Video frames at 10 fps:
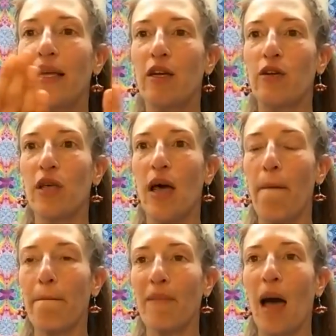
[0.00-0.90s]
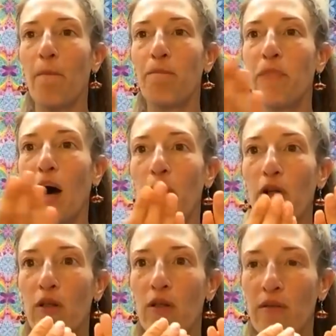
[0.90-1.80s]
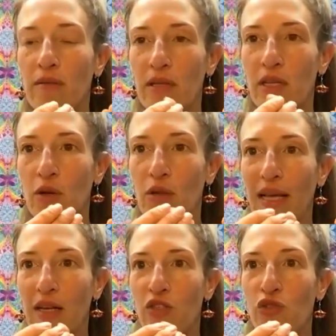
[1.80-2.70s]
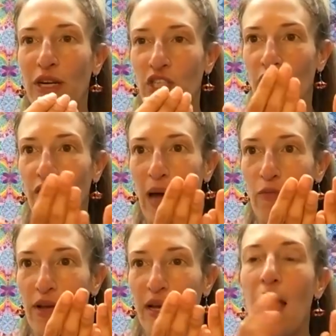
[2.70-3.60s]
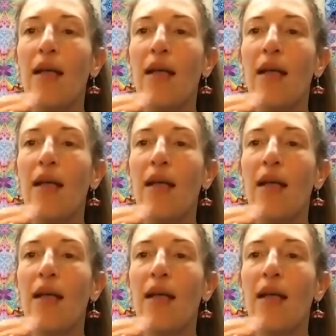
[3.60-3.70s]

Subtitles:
there's a bubble, you know, like a stretchy fabric,